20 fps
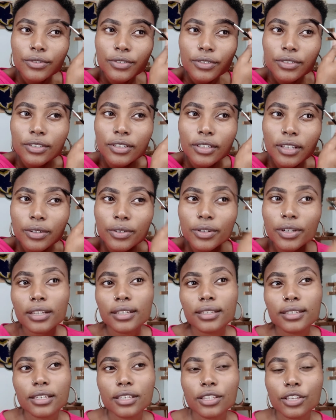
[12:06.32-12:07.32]
so that you
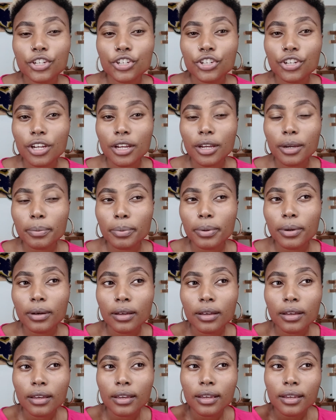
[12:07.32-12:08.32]
can see the shape,
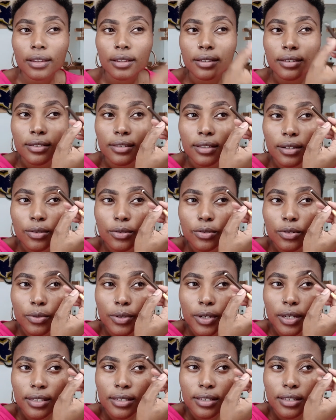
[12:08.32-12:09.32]
so that also you
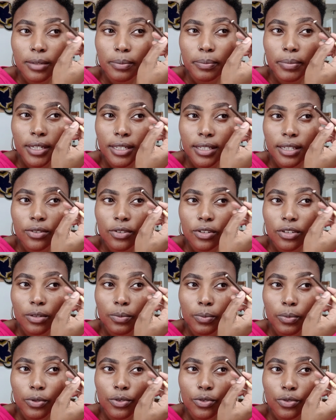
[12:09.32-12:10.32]
can see places you're
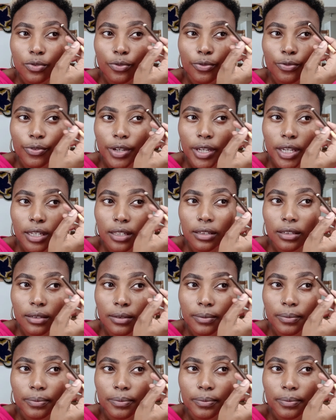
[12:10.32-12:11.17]
supposed to fill,